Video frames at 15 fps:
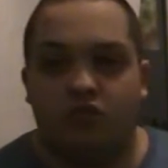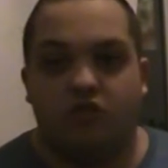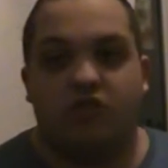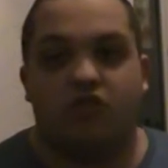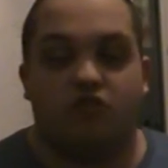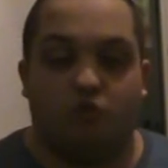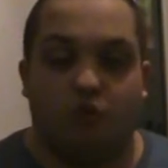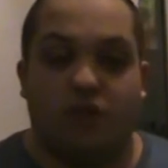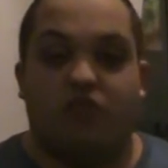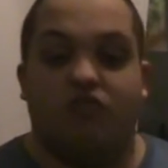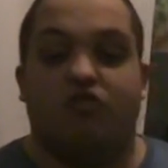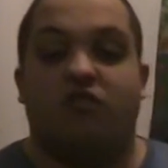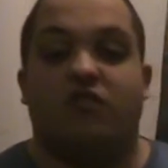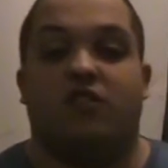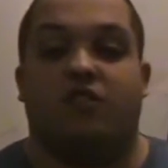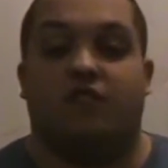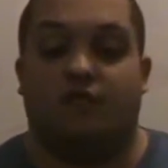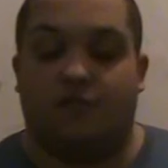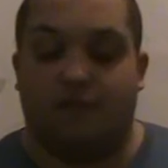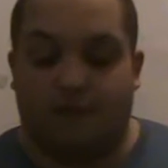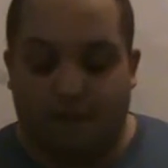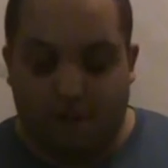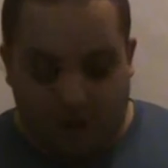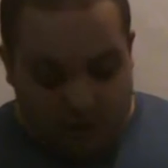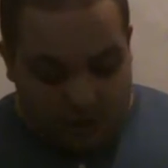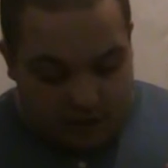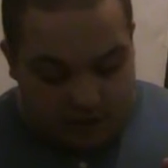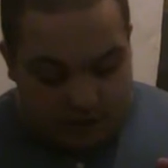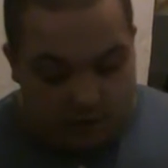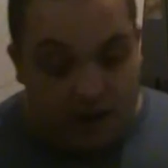Sweet Jesus
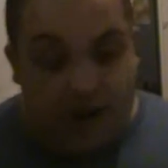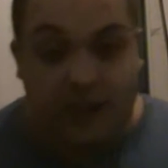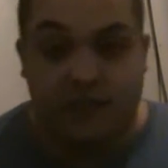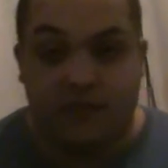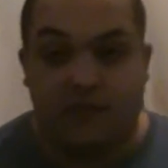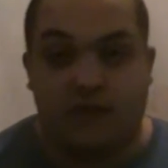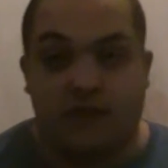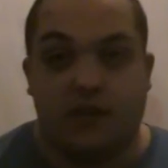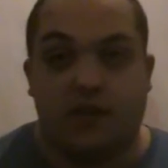Christ,